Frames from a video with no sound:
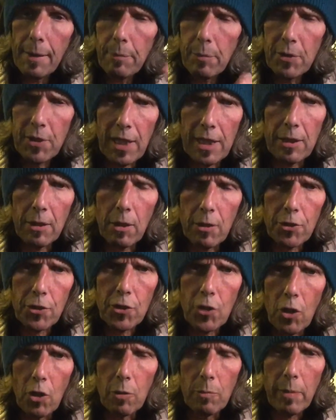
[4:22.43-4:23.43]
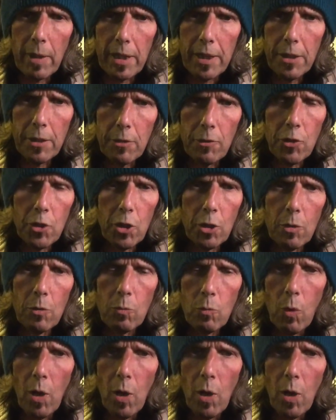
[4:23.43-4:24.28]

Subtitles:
Was that not a song by U2?